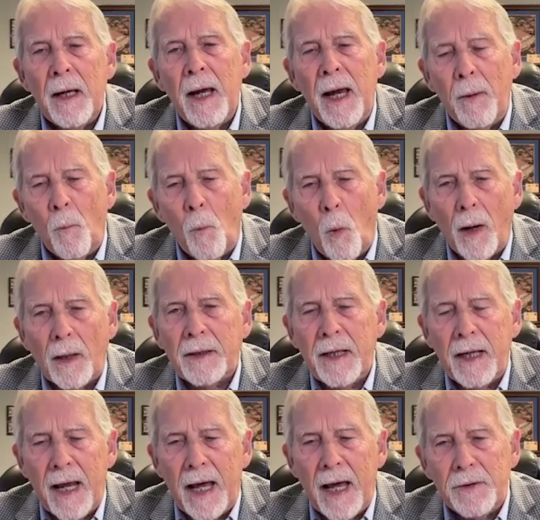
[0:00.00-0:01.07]
and what
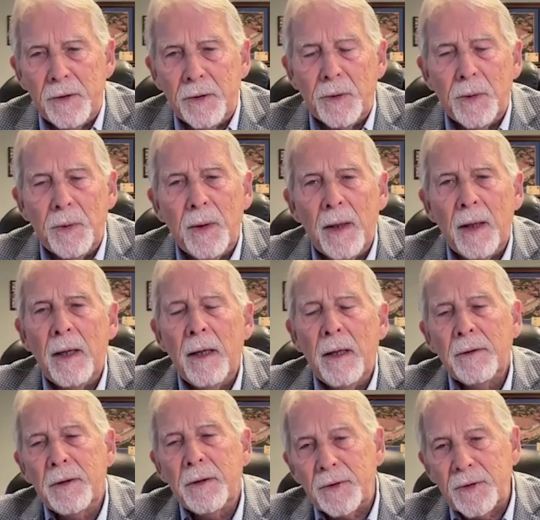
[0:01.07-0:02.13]
can I do
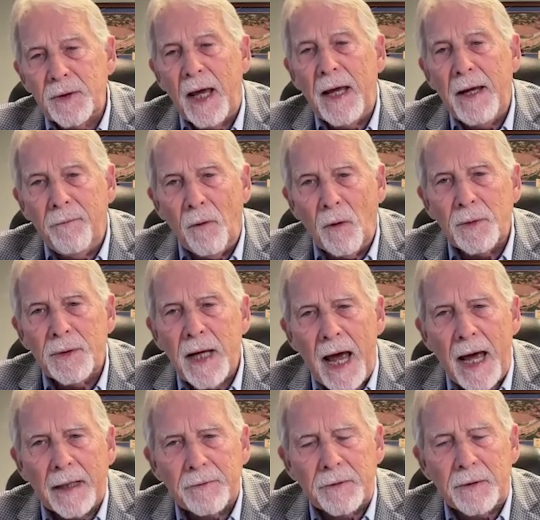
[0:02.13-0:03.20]
to save on
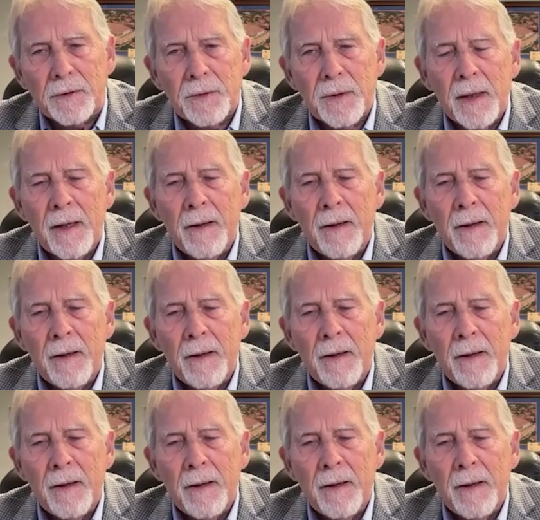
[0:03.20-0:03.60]
taxes.